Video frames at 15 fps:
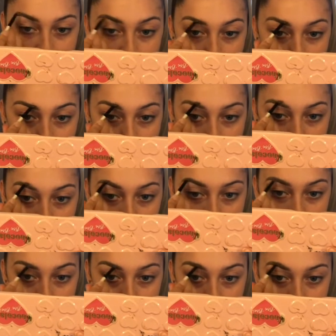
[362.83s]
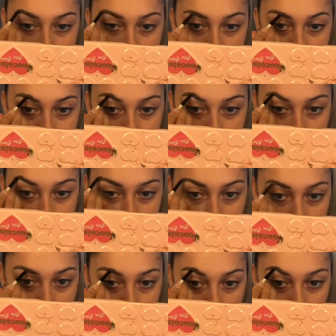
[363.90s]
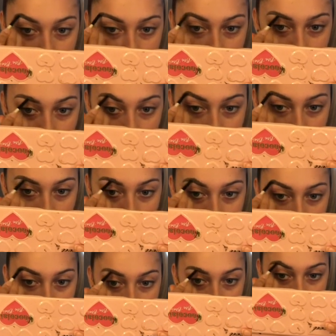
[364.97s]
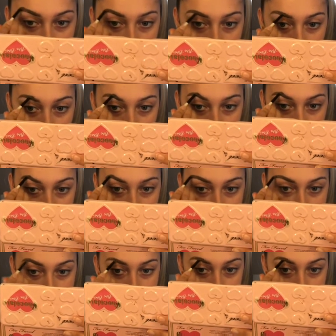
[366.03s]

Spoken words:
that I ever went to have my makeup done was